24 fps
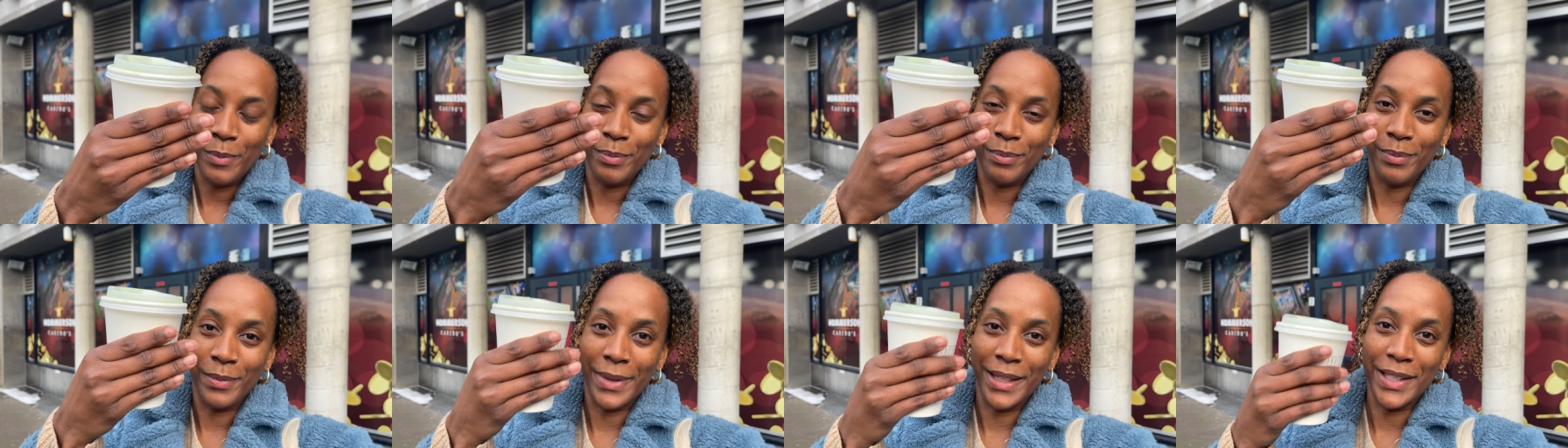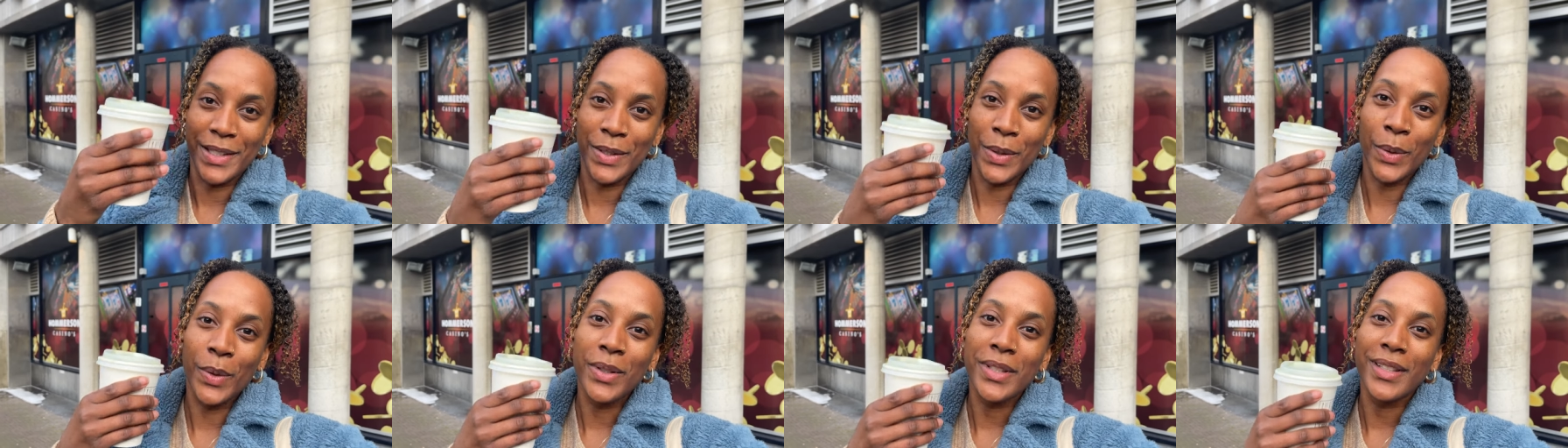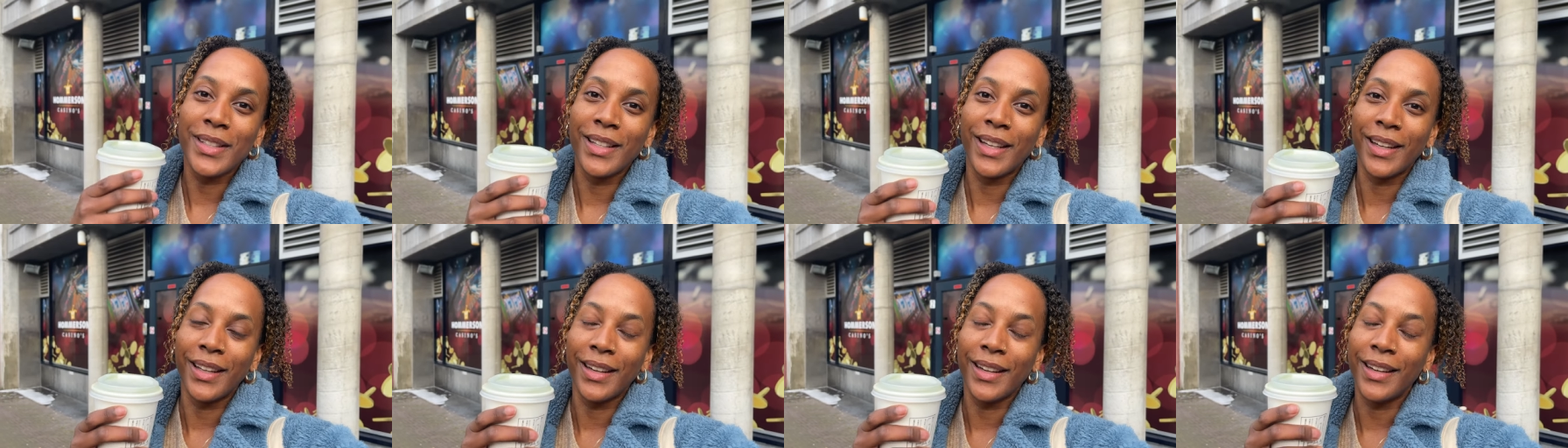my toes
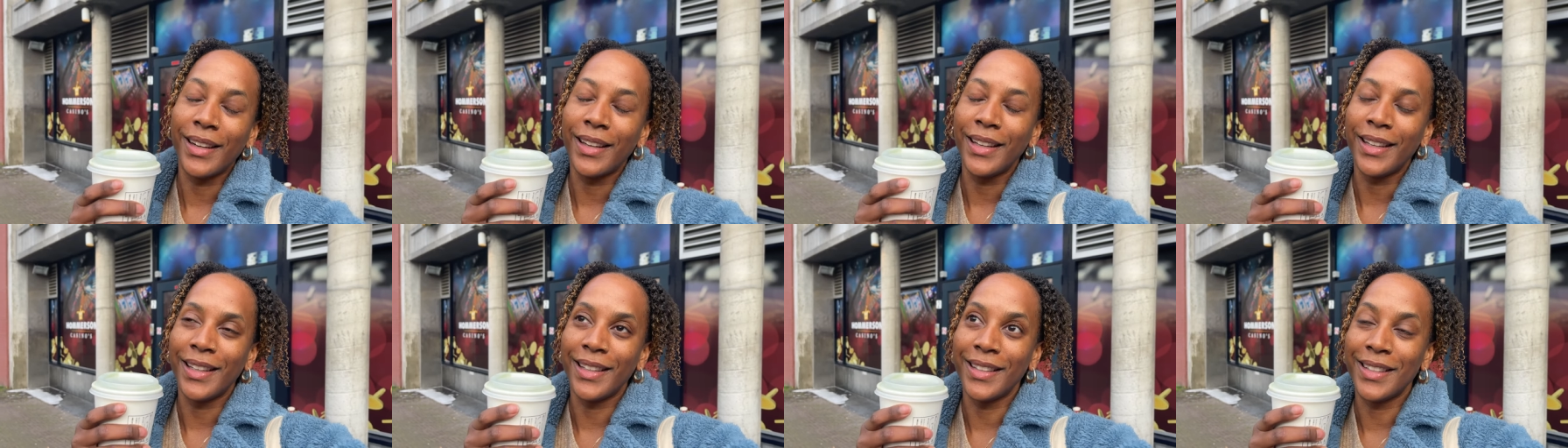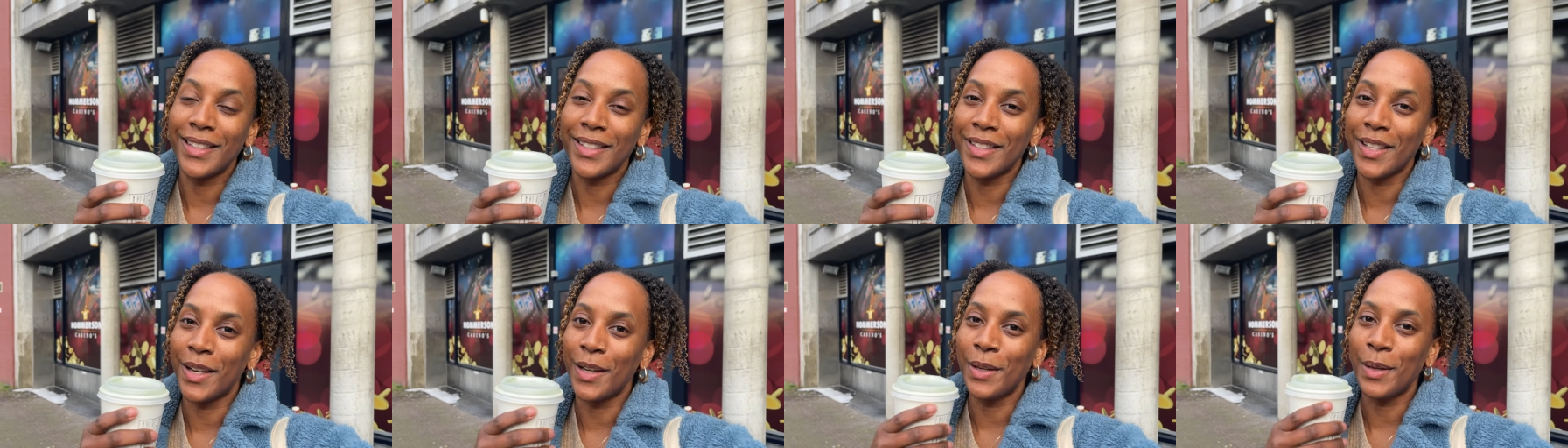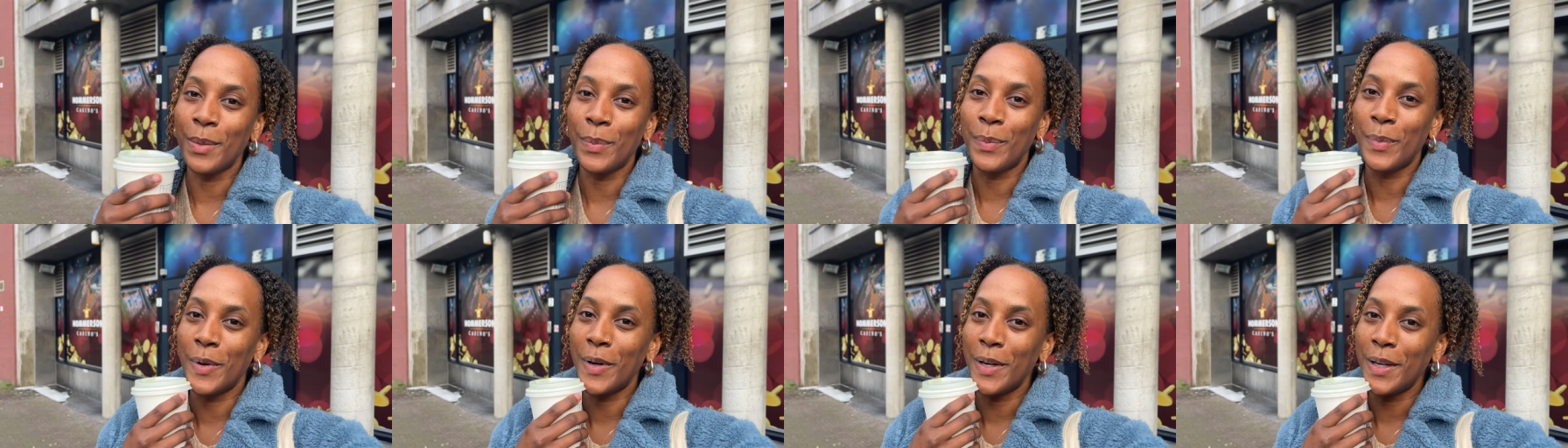done, and start
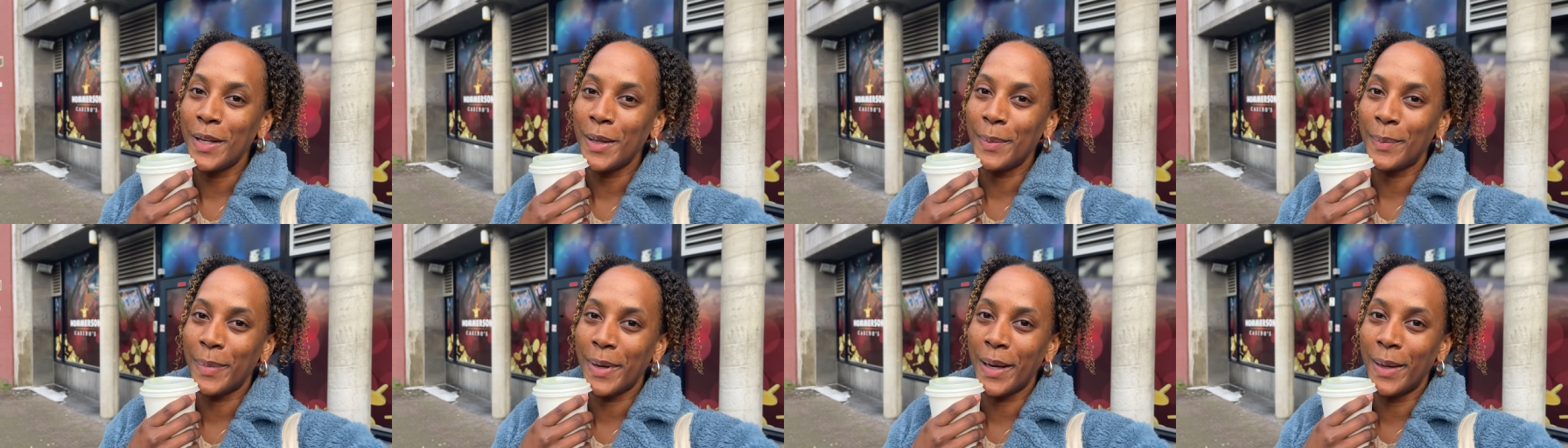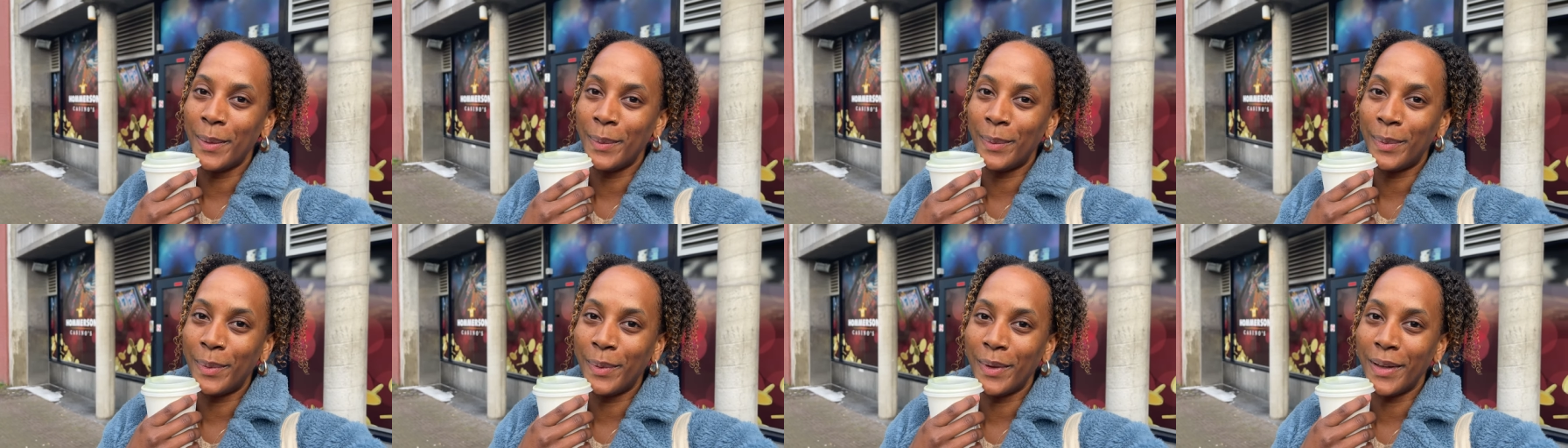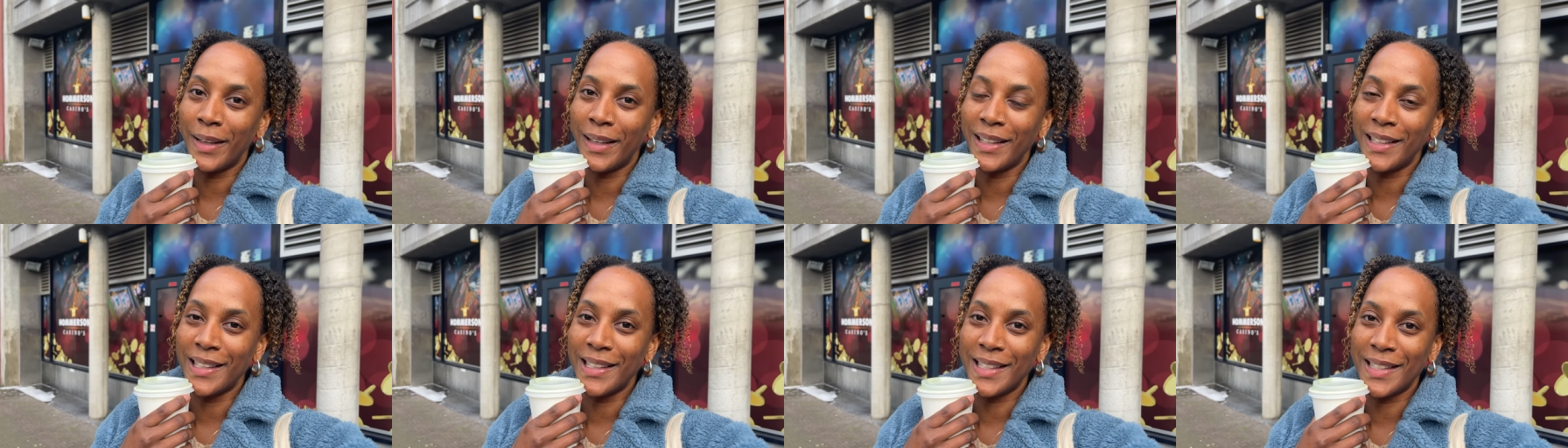the birthday
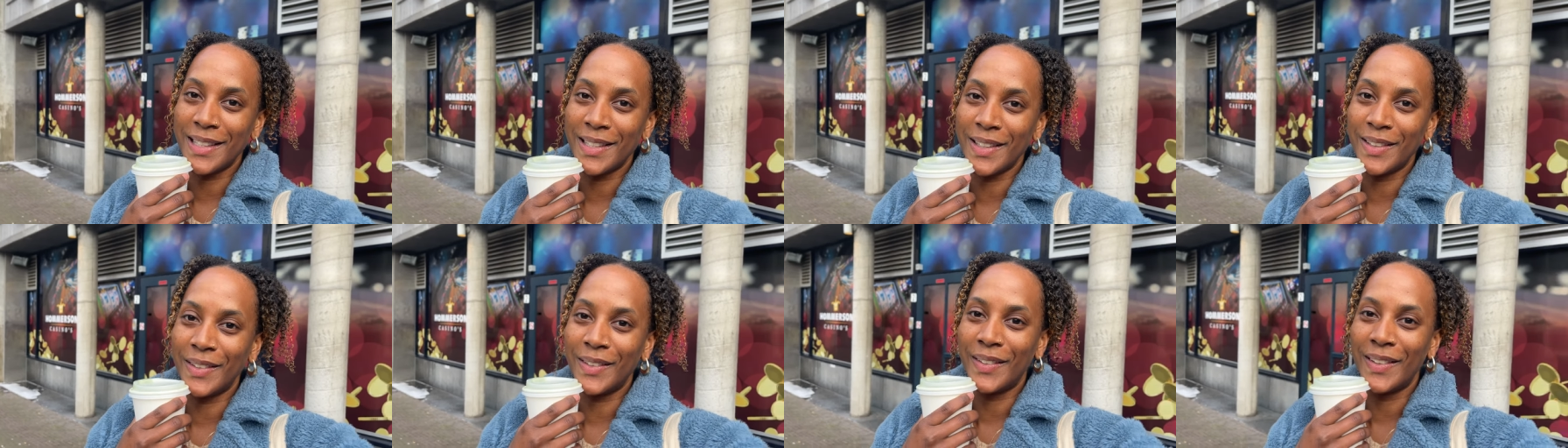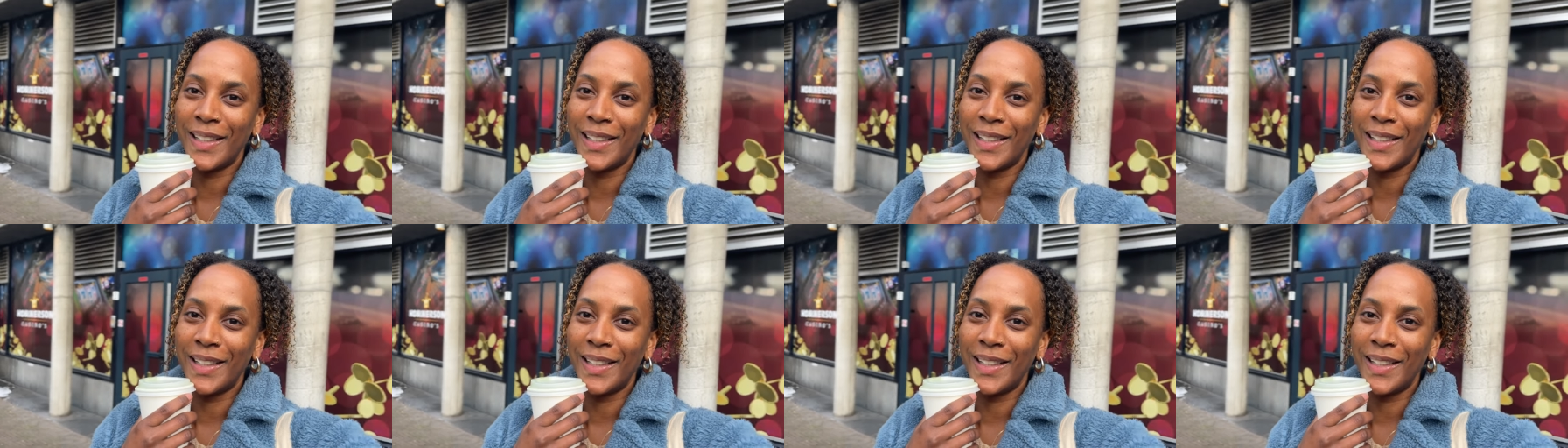pampering. So